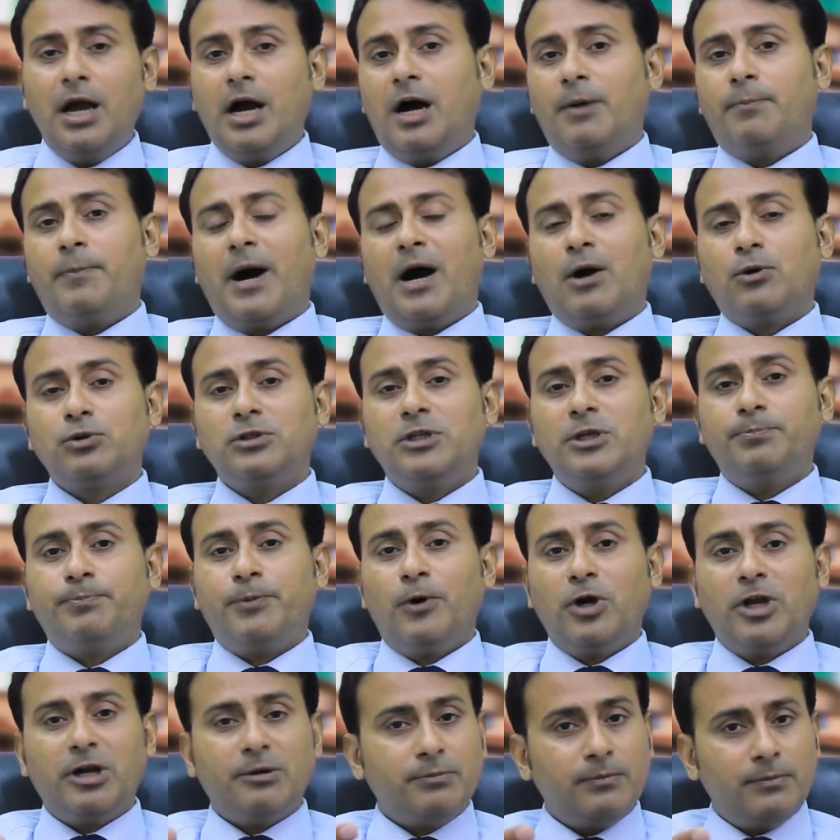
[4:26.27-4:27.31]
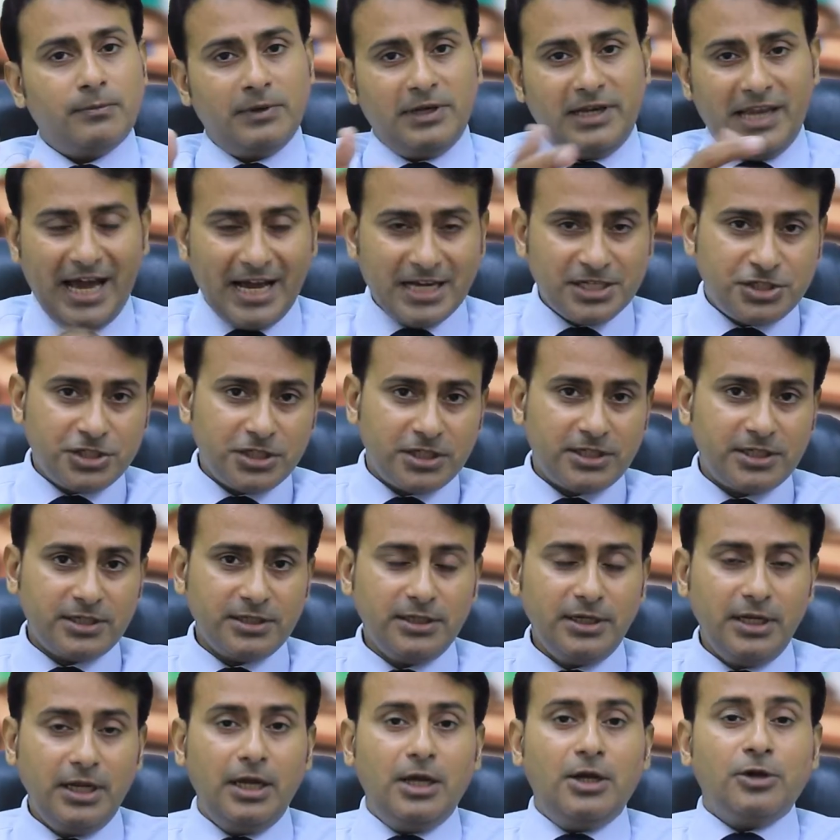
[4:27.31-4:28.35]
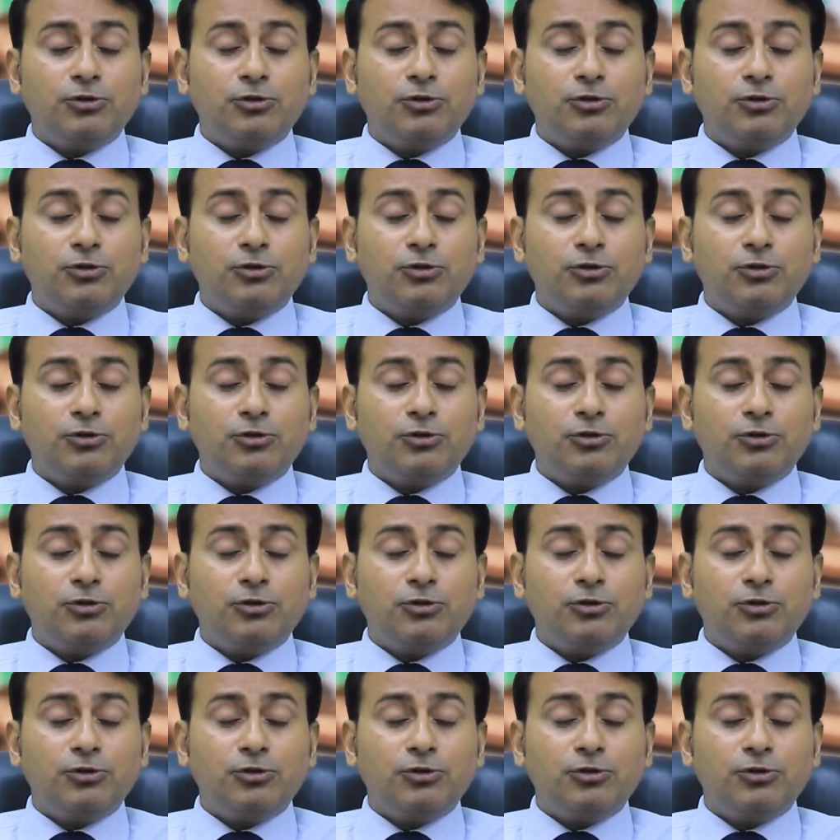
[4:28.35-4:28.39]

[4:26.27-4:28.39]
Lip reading: about the poem Leisure.